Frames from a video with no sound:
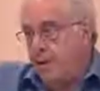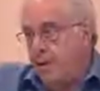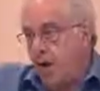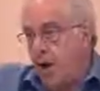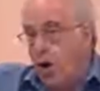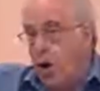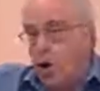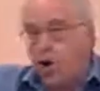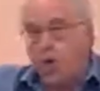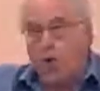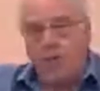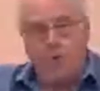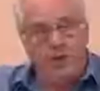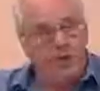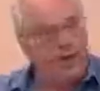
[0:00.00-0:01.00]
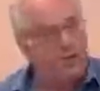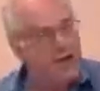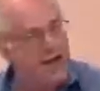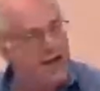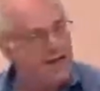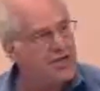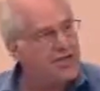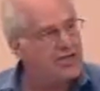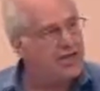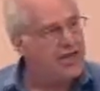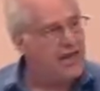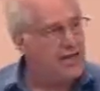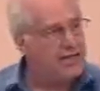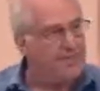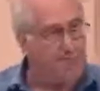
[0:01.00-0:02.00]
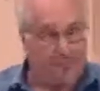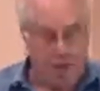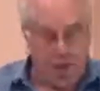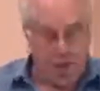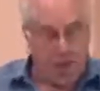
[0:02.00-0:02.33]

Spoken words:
A global crash of capital.